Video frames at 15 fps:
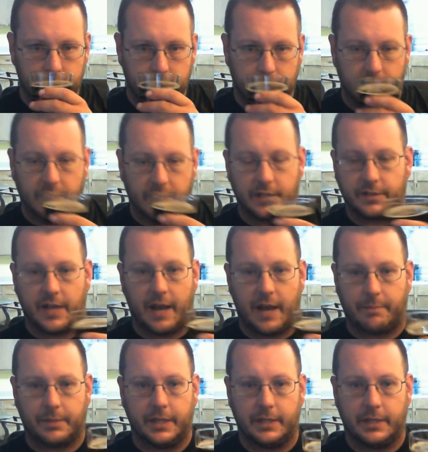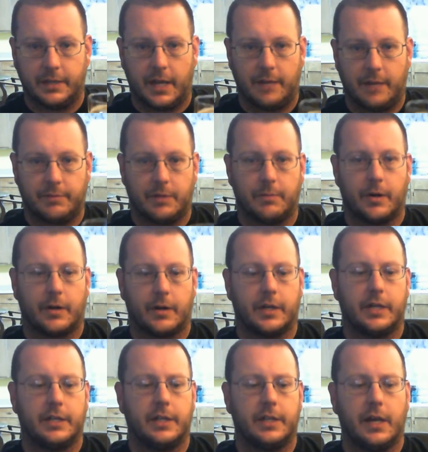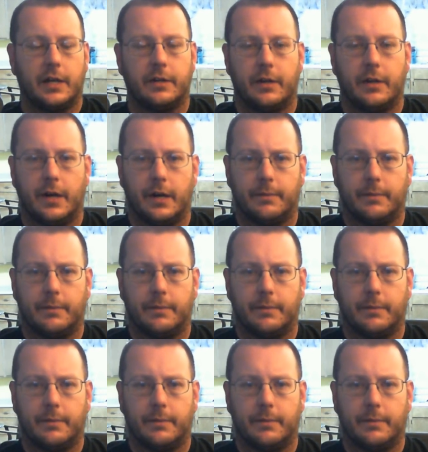it is aptly named and marketed then.